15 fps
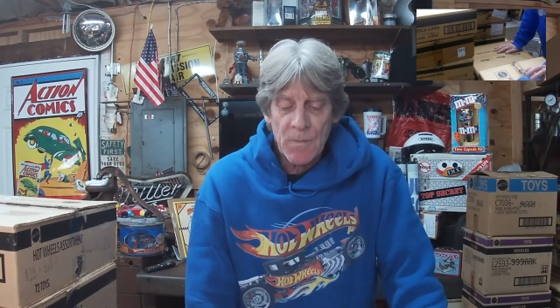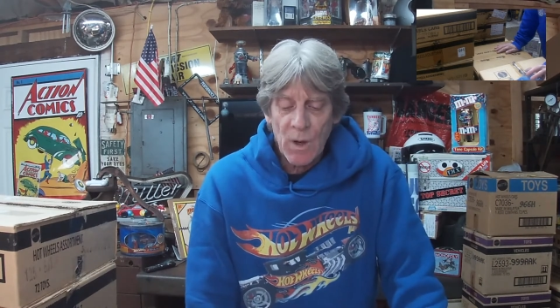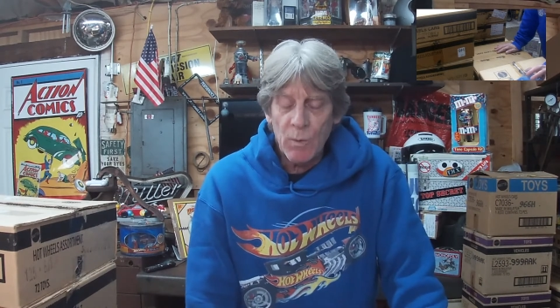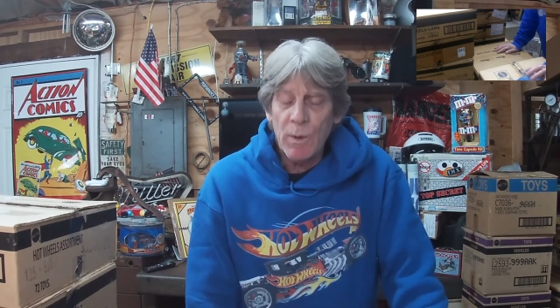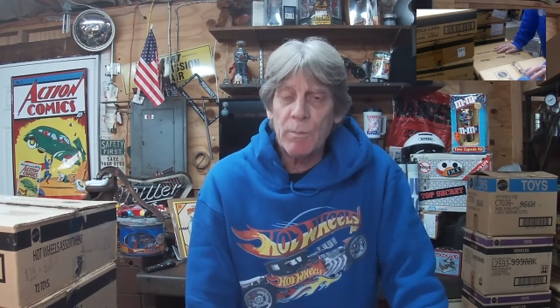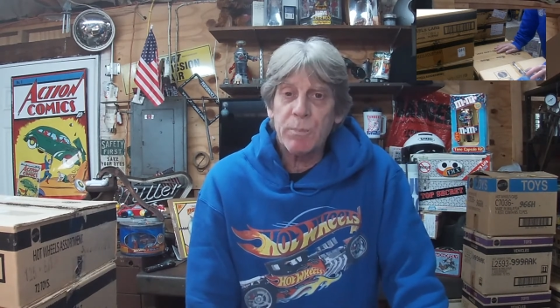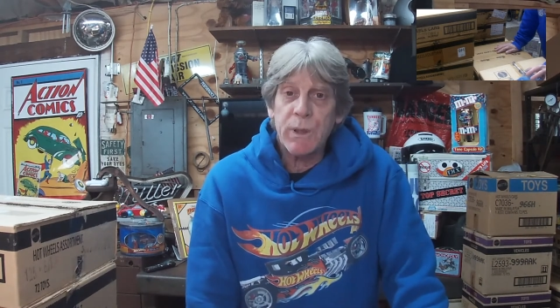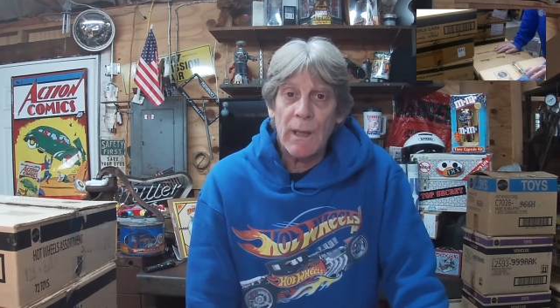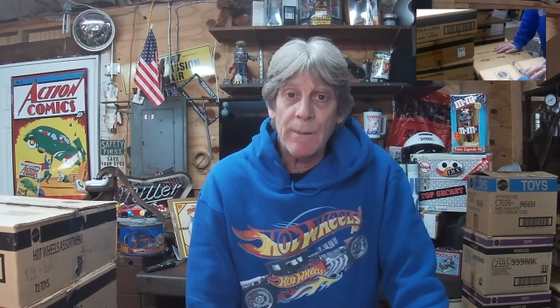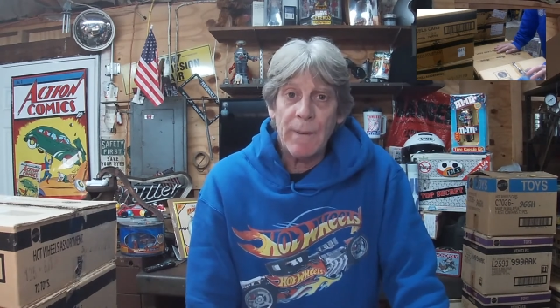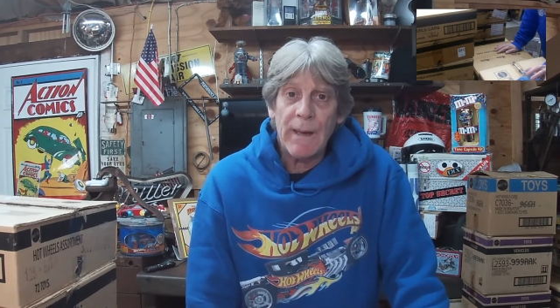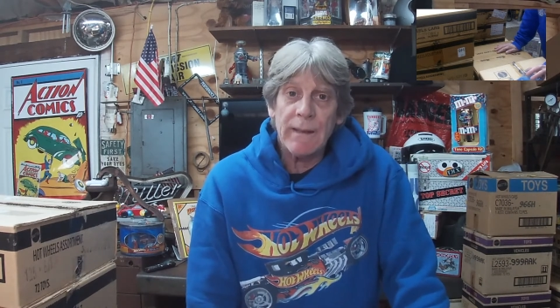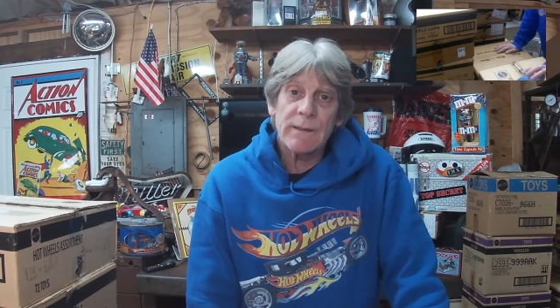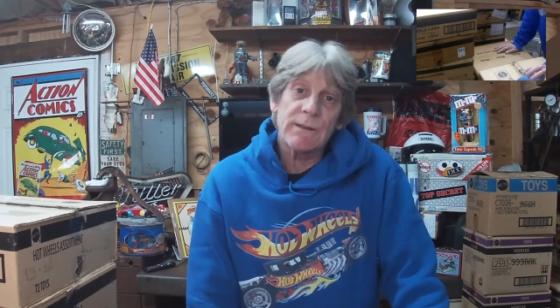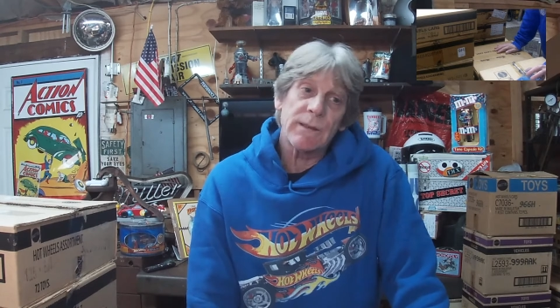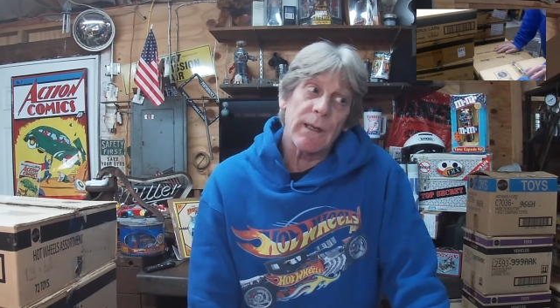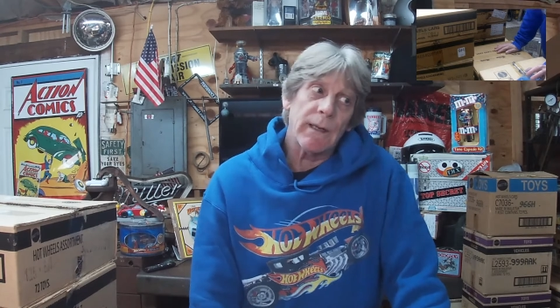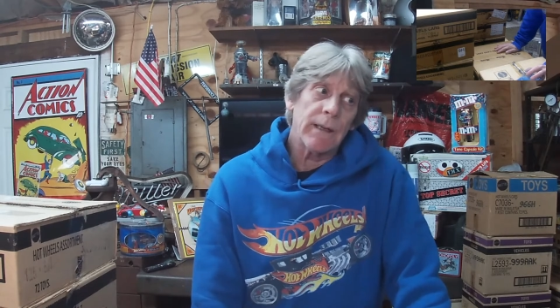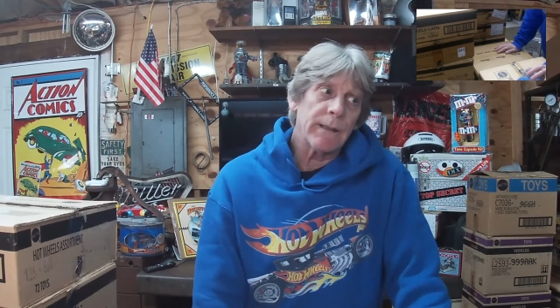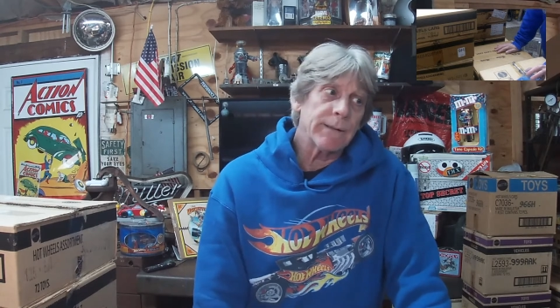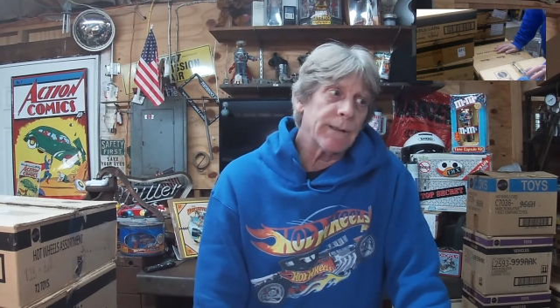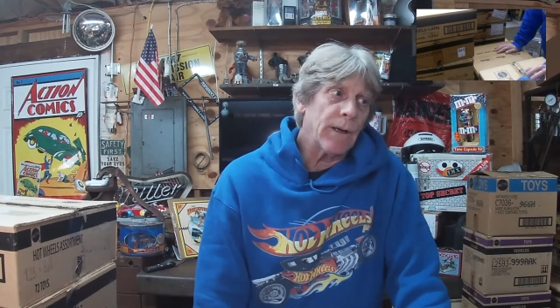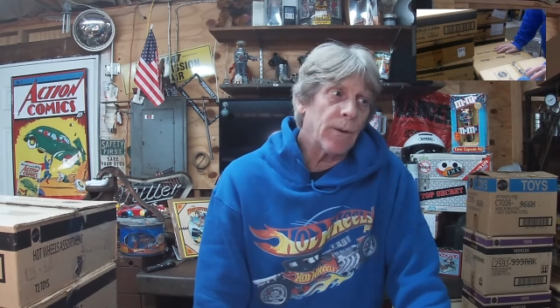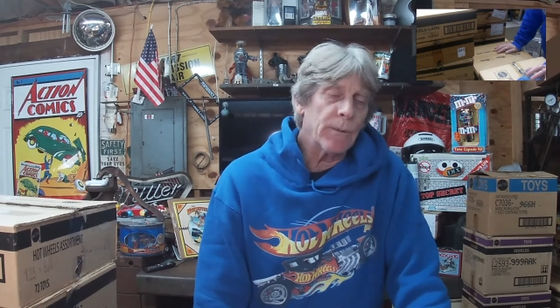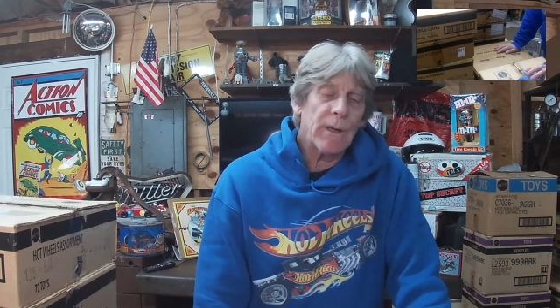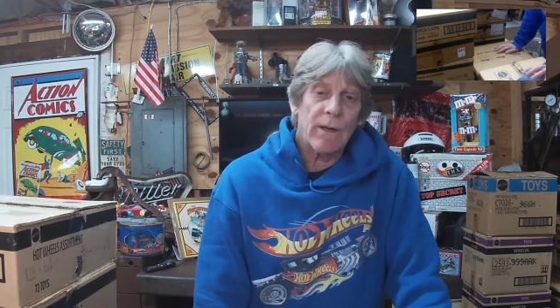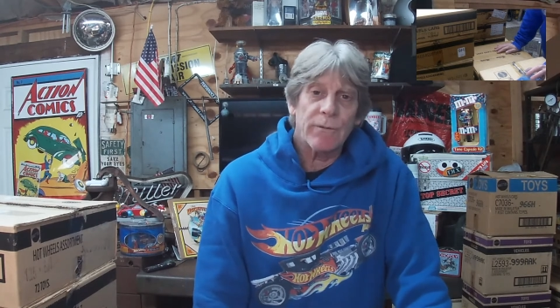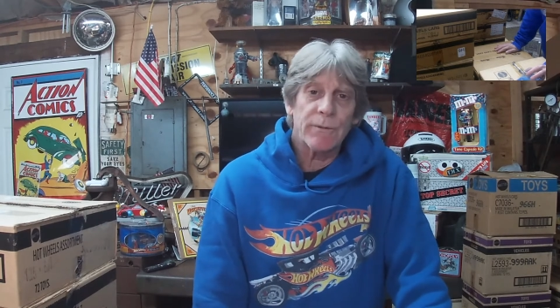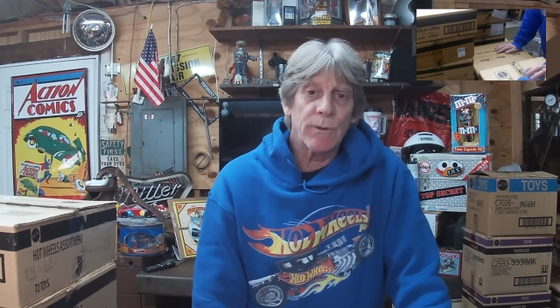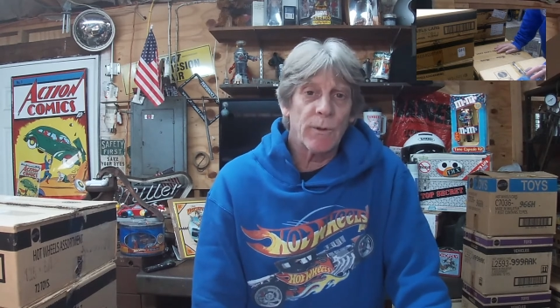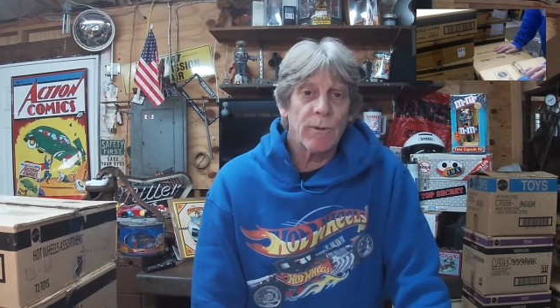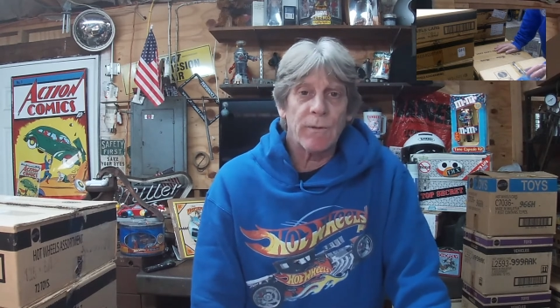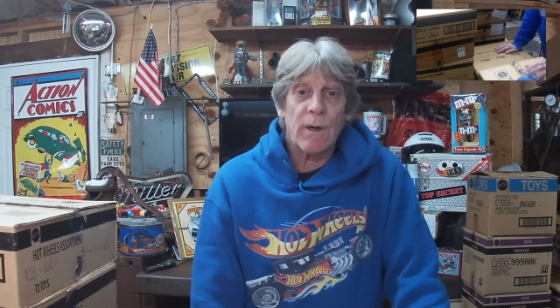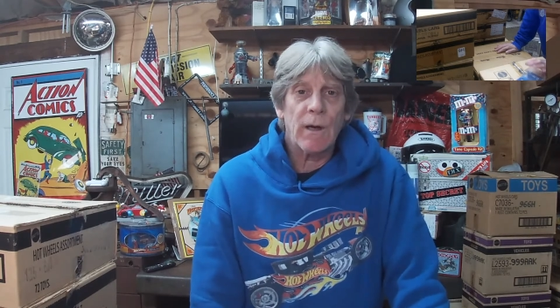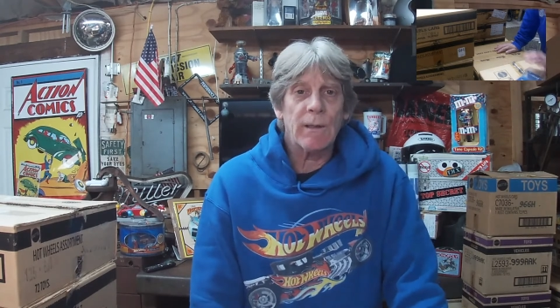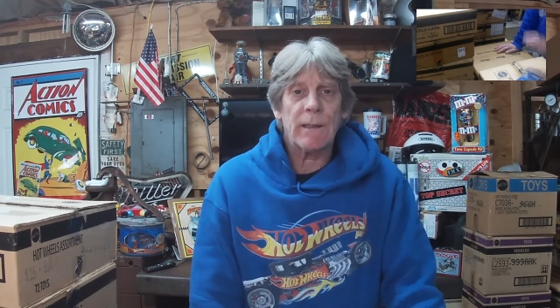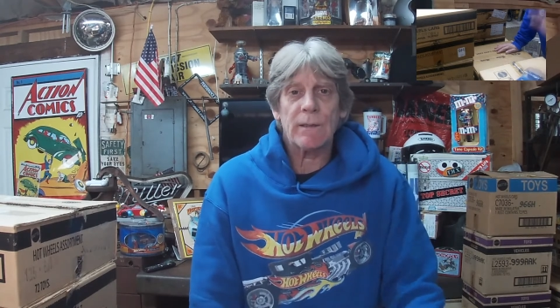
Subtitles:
With Playmates, we got a few of her.